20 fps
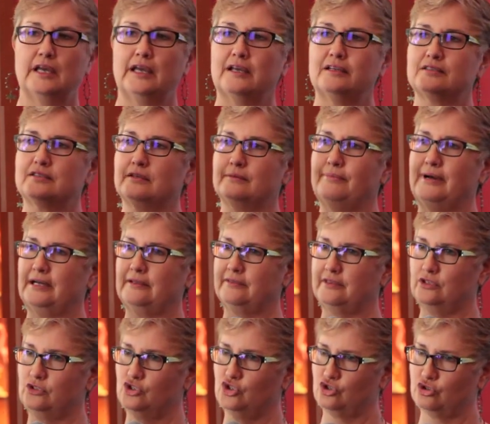it's about
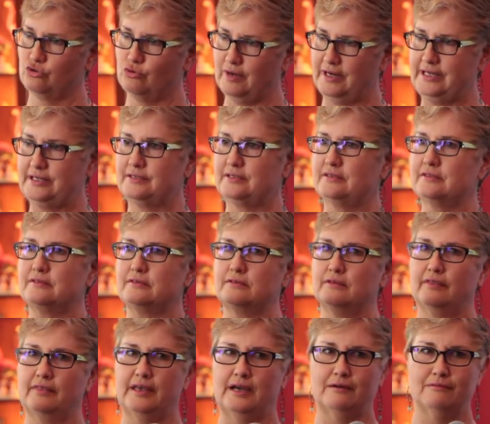the
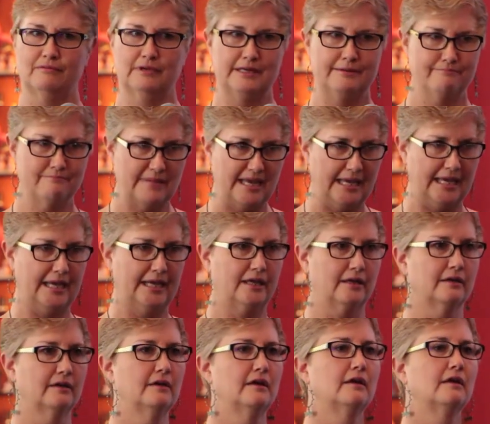choice that we
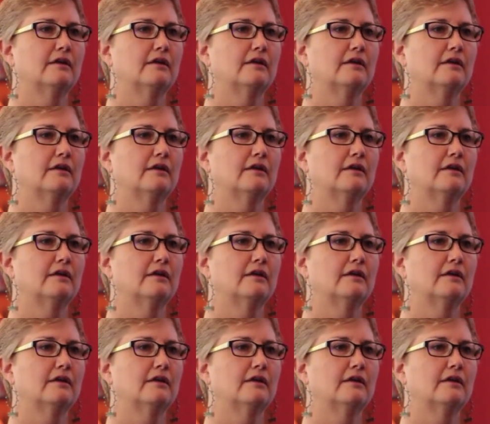make.